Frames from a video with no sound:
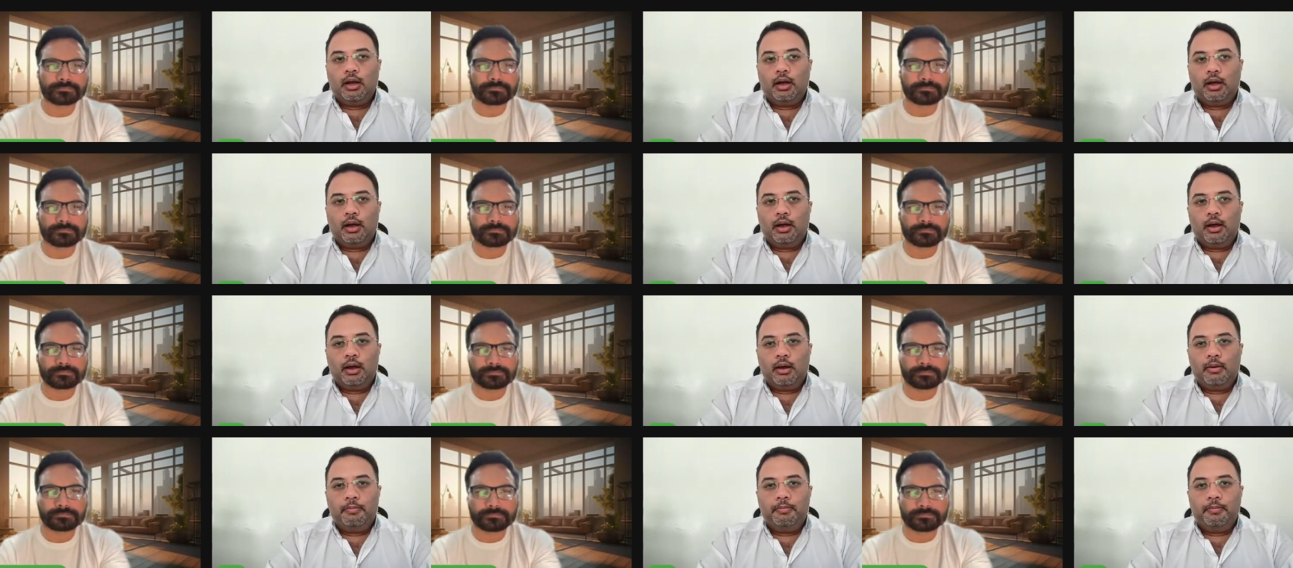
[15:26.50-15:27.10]

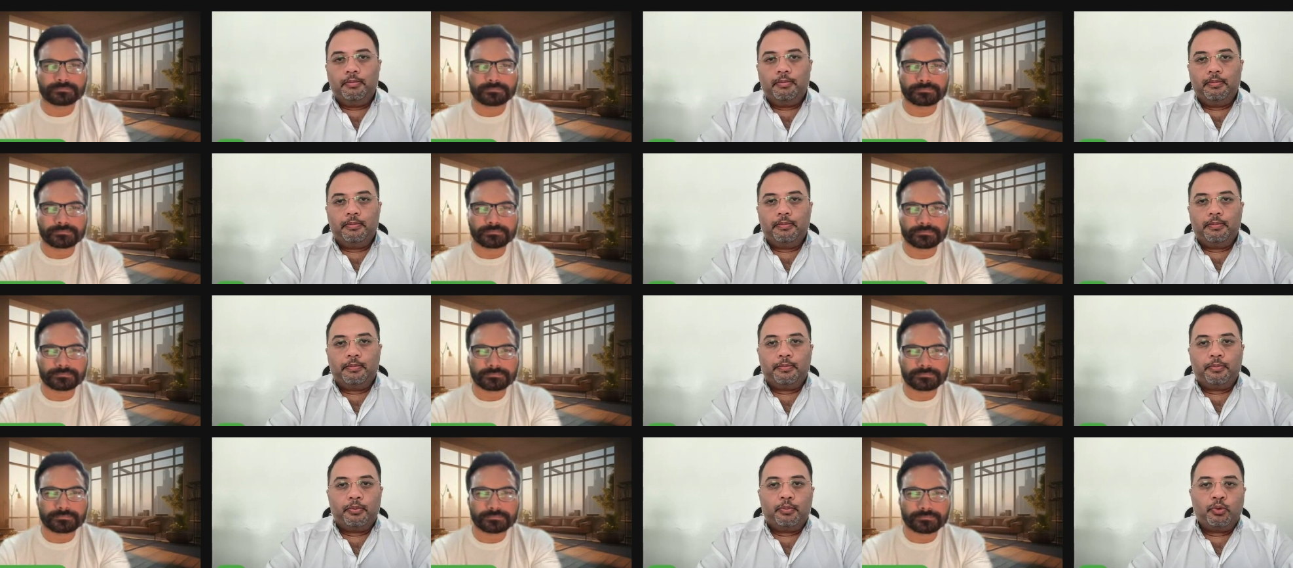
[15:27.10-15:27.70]
Speaker 1: Um,
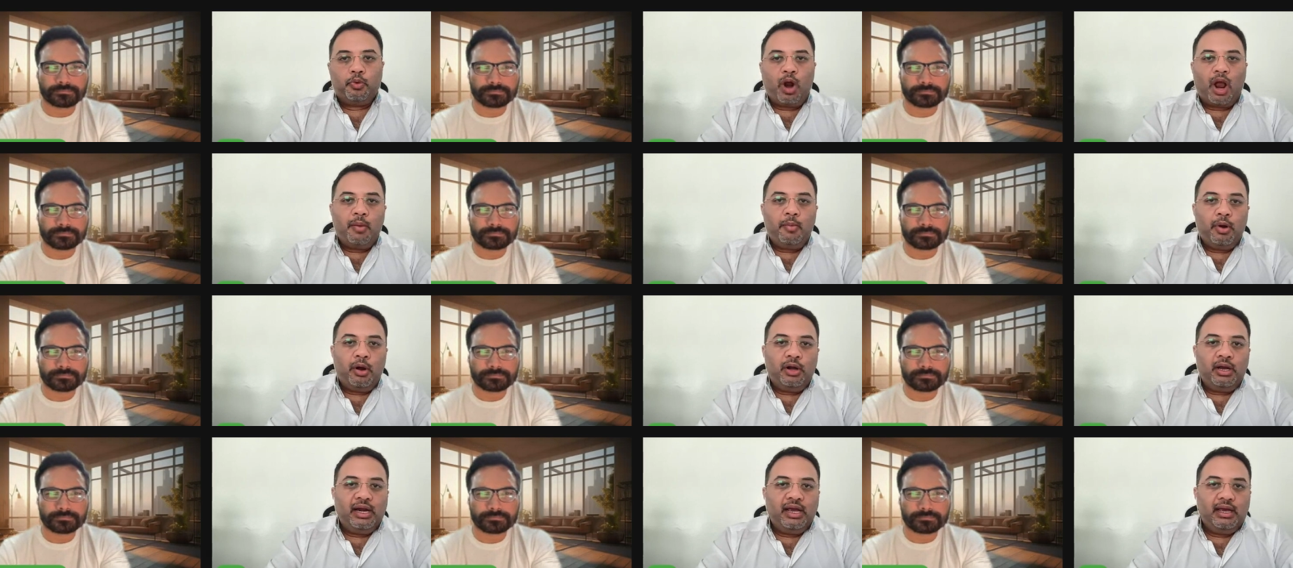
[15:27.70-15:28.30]

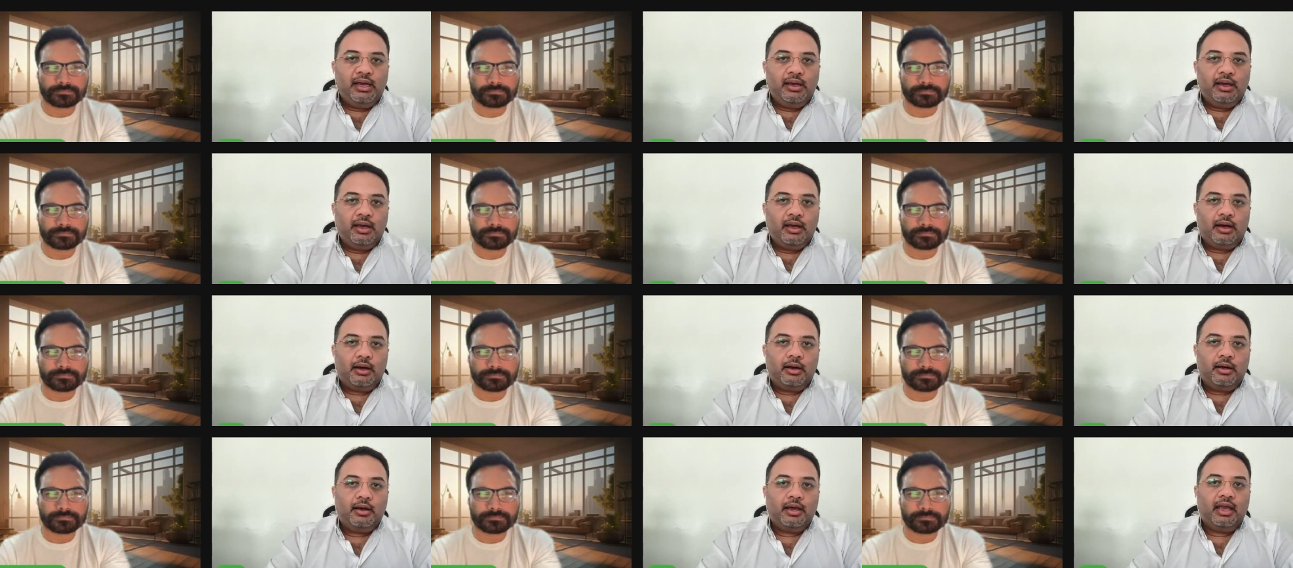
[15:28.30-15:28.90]
primarily
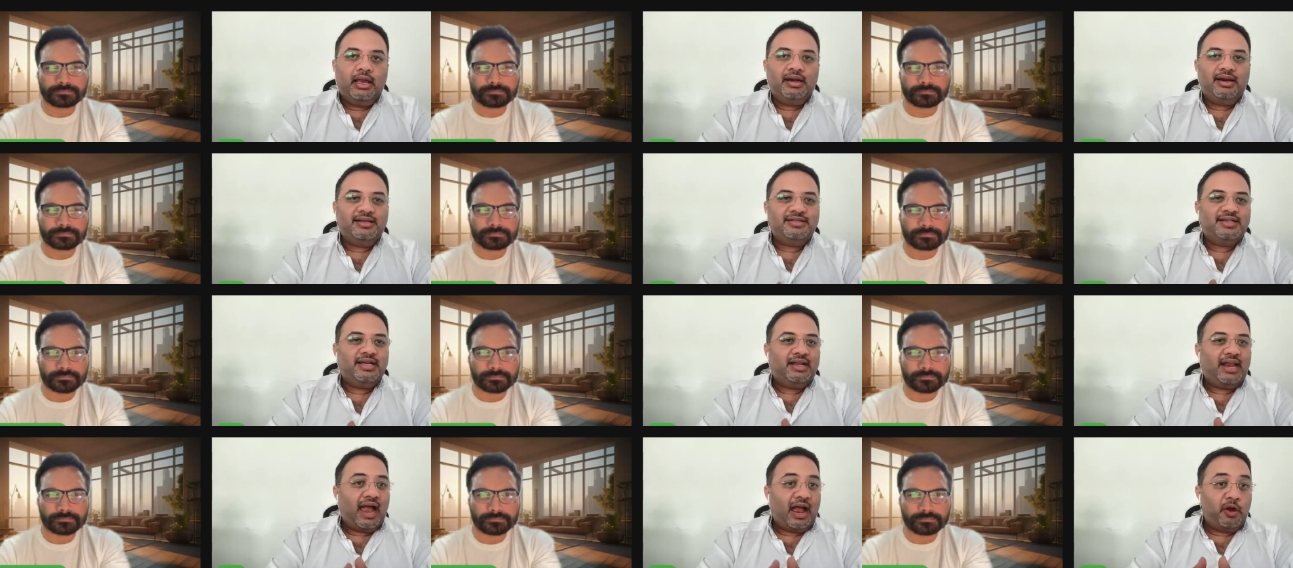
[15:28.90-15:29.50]
uh, it
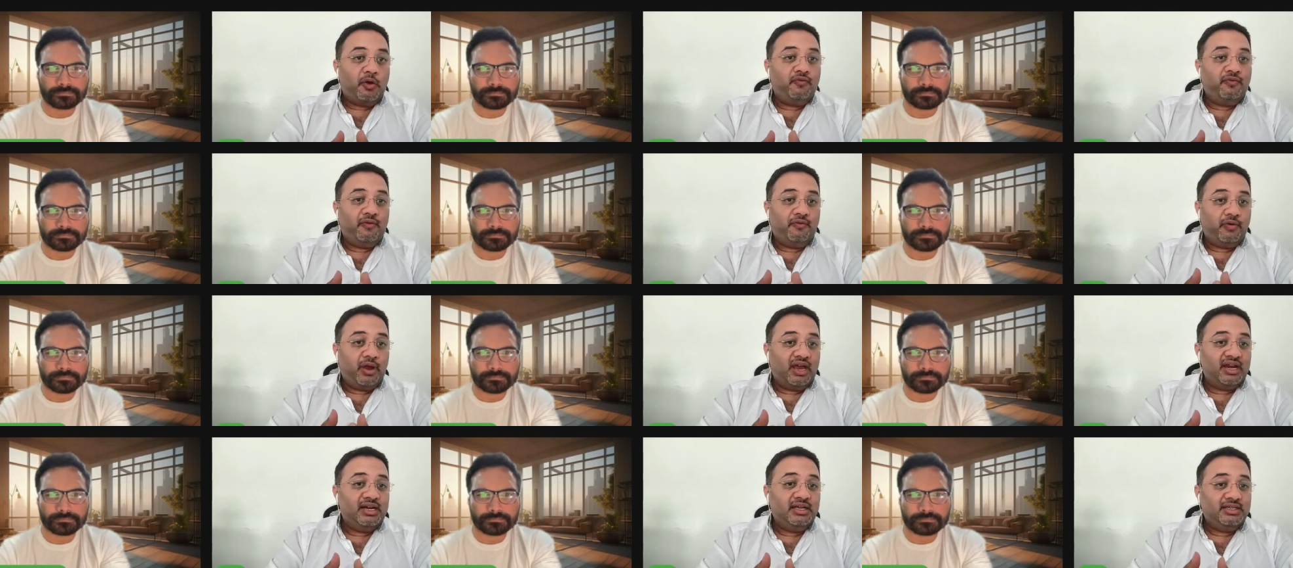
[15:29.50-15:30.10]
is the lack of
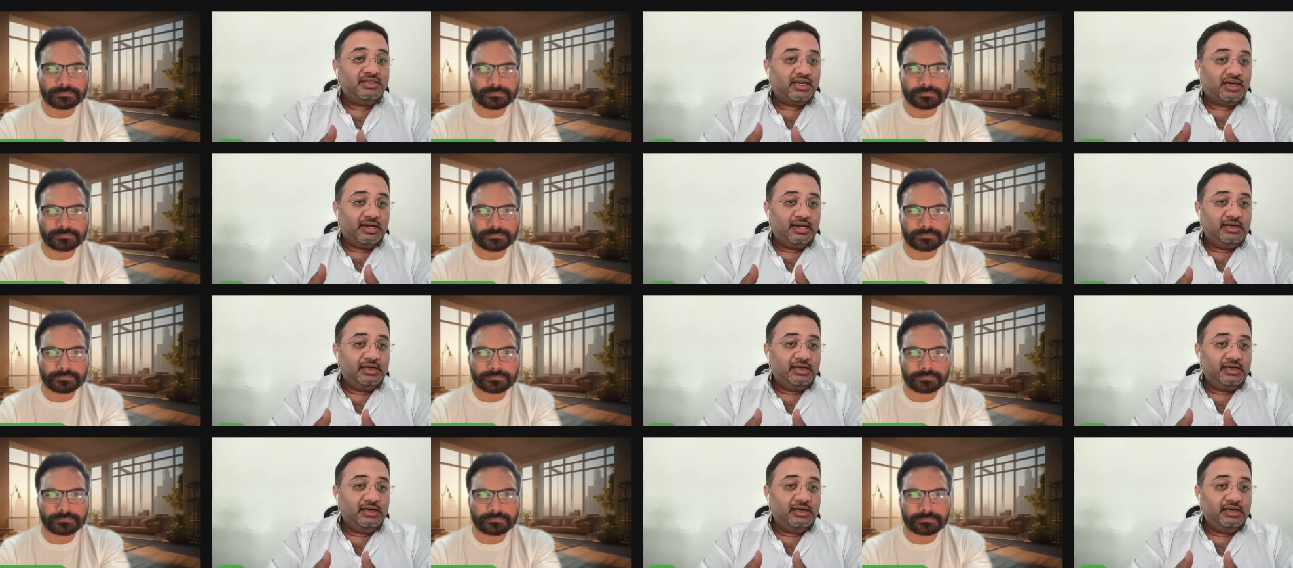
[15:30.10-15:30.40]
awareness at